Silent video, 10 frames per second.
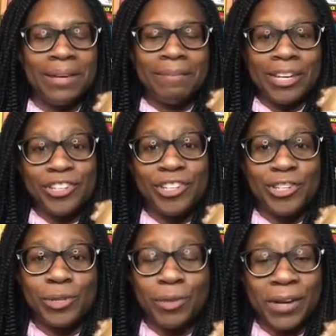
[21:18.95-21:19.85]
Make sure you
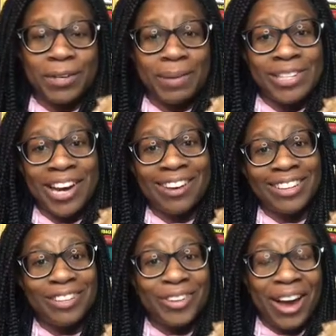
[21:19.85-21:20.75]
subscribe to my channel
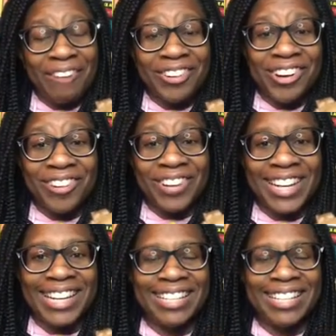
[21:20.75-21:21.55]
if you haven't already.